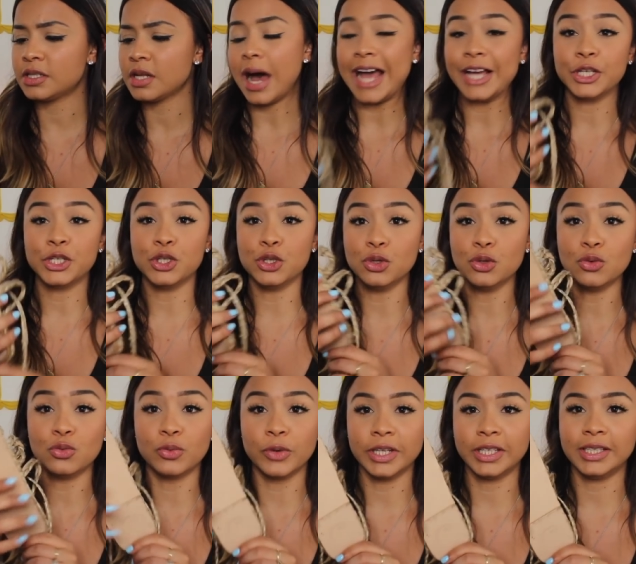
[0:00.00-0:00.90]
I
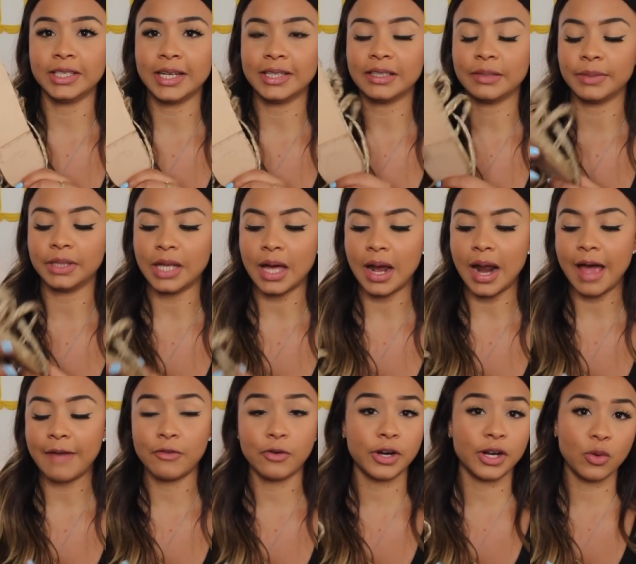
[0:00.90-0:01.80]
do really like them a lot.
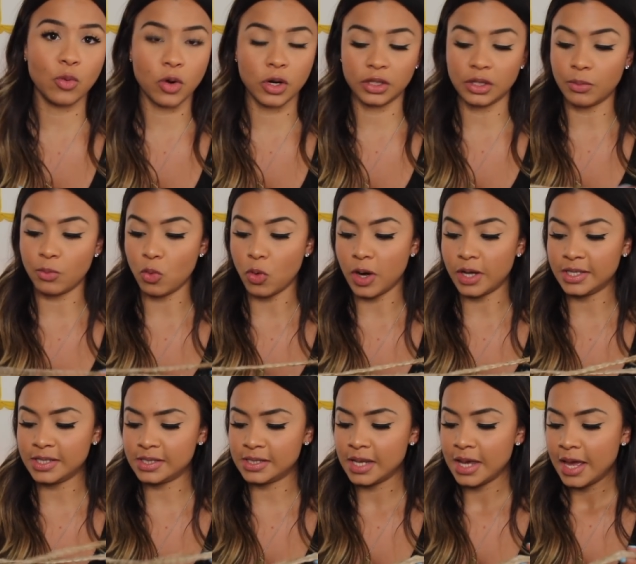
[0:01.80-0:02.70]
I've already worn them
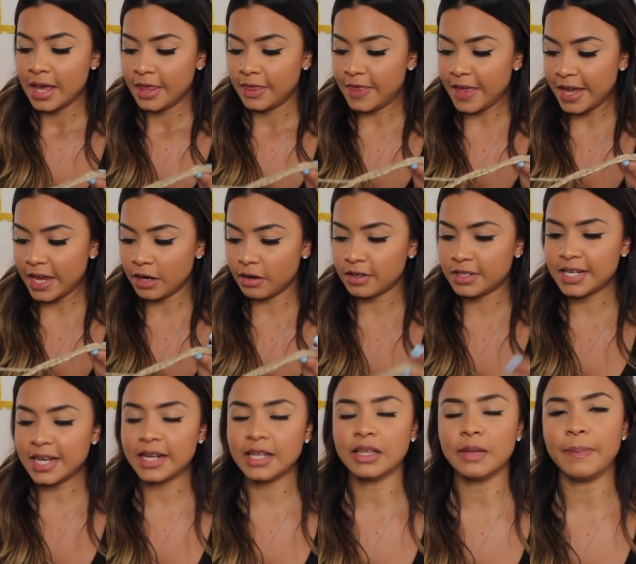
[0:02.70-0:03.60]
once. They
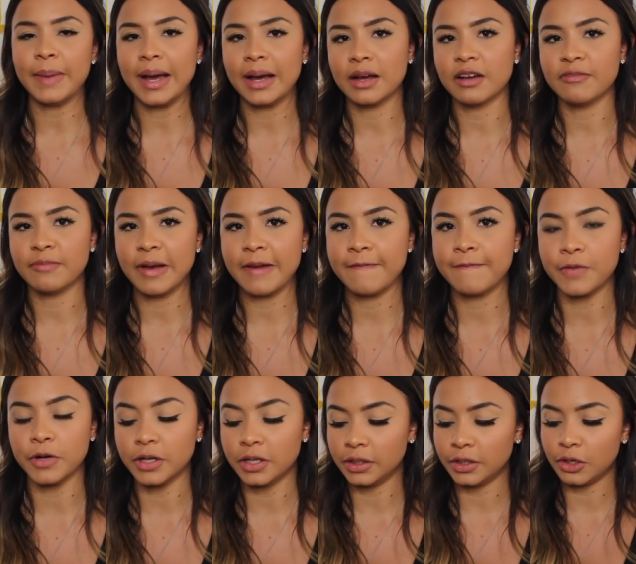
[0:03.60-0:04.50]
irritated the back of my
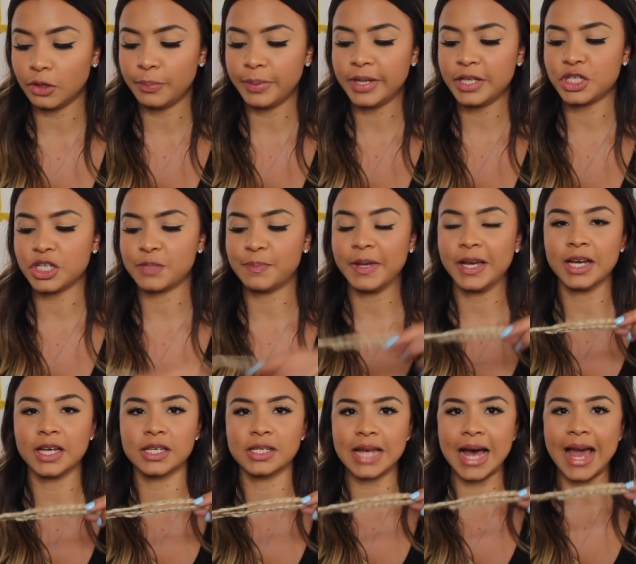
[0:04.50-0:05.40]
foot a little bit just
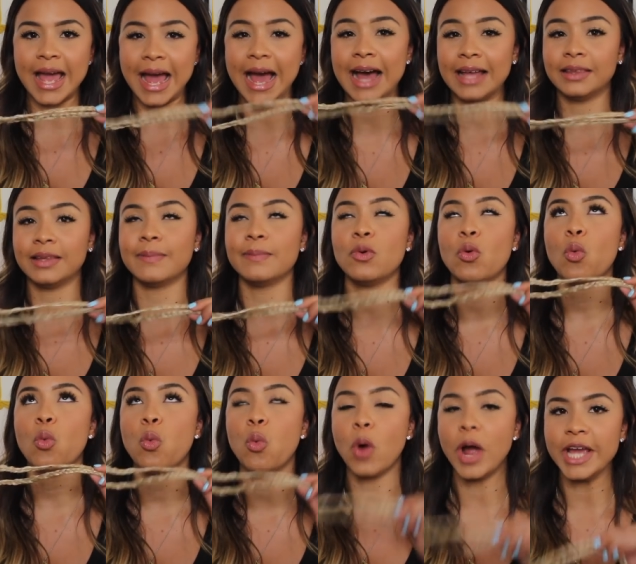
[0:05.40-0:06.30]
because I had
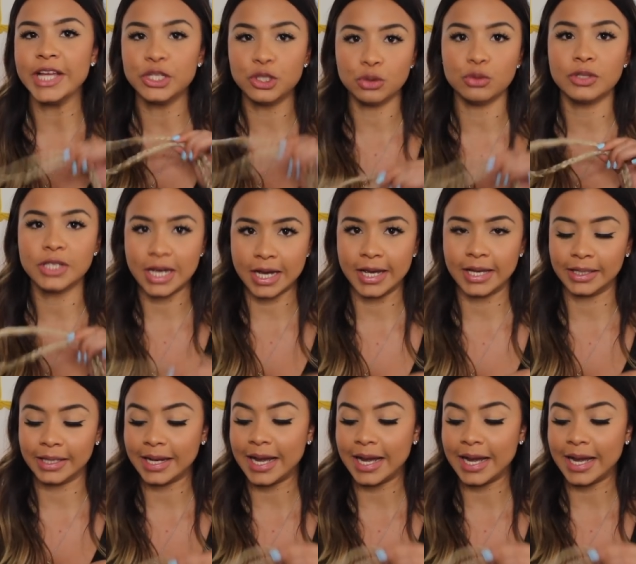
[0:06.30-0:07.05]
them way too tight.